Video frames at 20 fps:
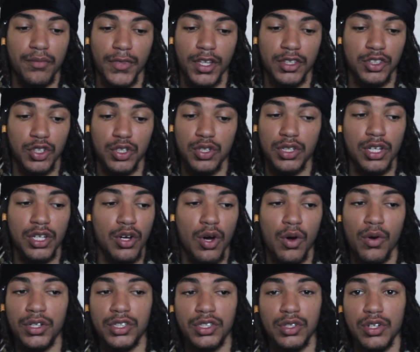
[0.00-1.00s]
So you can
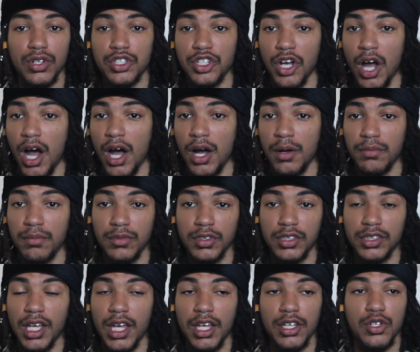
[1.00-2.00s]
go into a job,
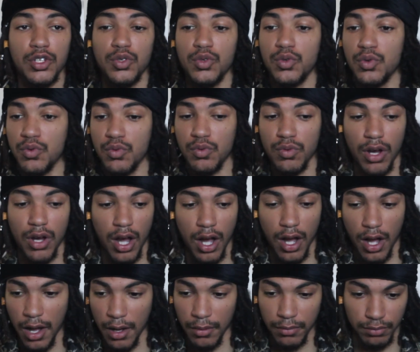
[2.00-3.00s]
say you're
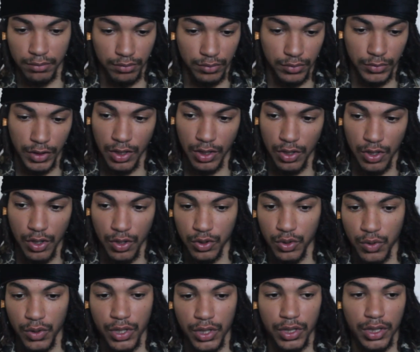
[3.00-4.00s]

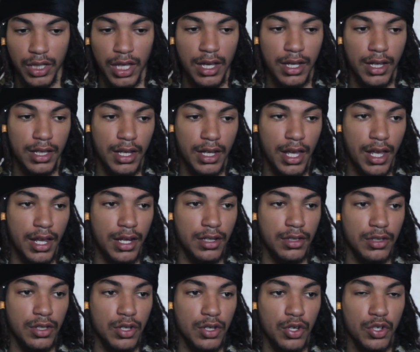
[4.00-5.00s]
doing your thing, and then
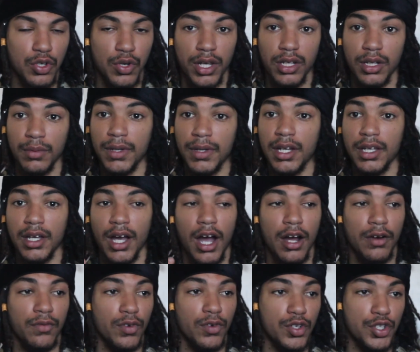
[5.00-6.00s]
you end up getting
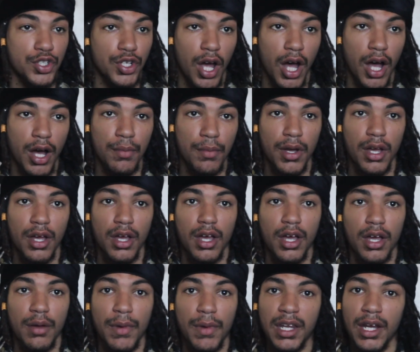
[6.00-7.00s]
hired for a job.
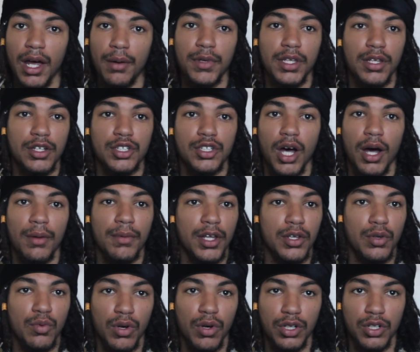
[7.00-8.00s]
May not be the job that
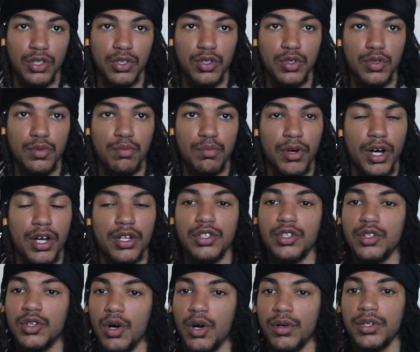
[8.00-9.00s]
you want to do, but
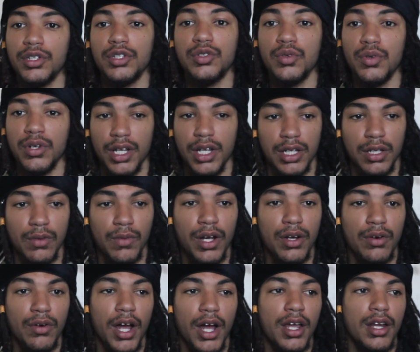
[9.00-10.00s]
you go and you do it anyway,
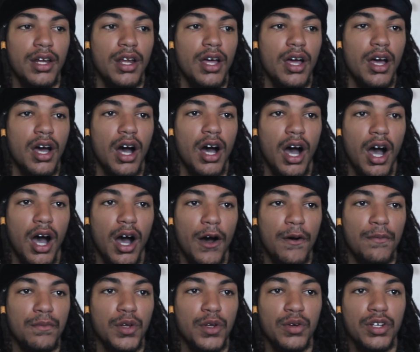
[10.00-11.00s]
right?
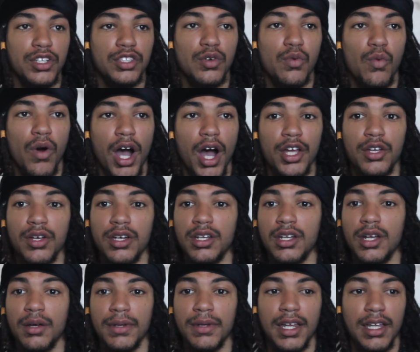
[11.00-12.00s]
The reason why you
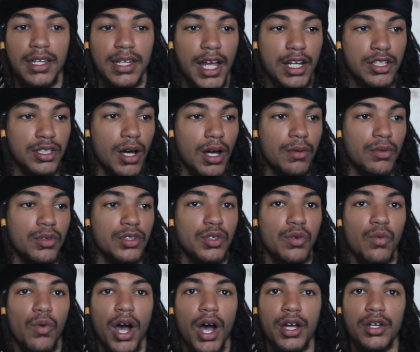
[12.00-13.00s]
ended up getting that job, the reason
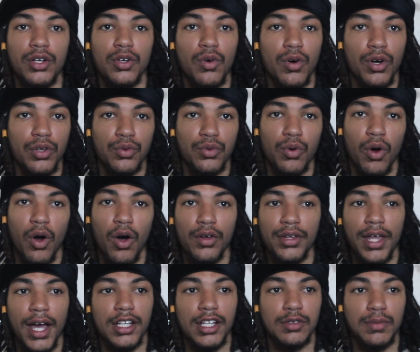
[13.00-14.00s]
why you're going through all
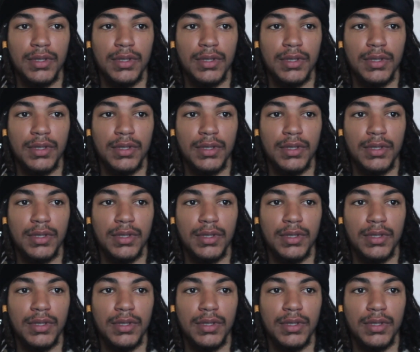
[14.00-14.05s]
that is